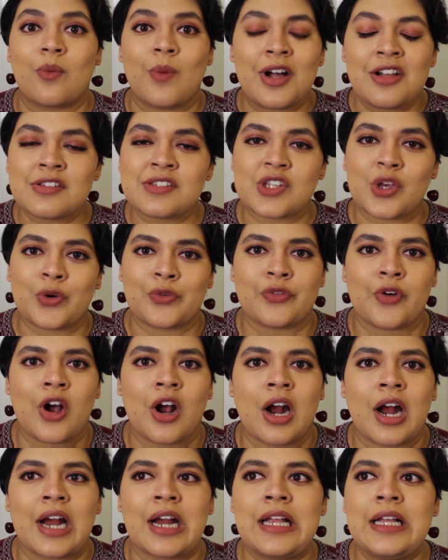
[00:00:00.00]
well so
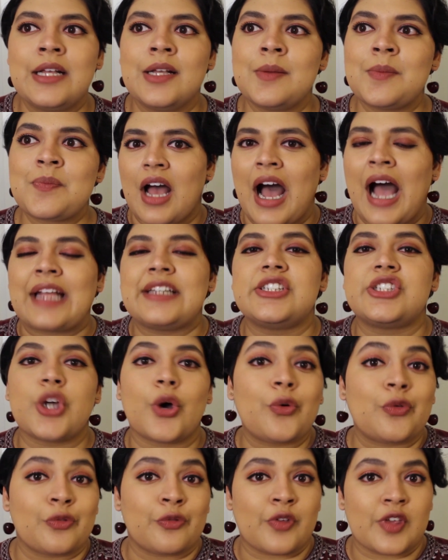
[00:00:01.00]
far, I
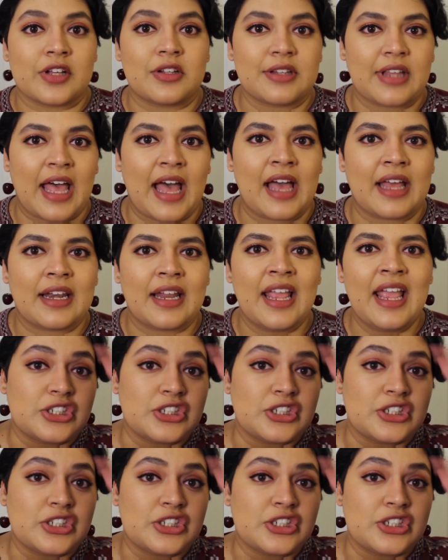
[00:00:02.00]
don't feel that.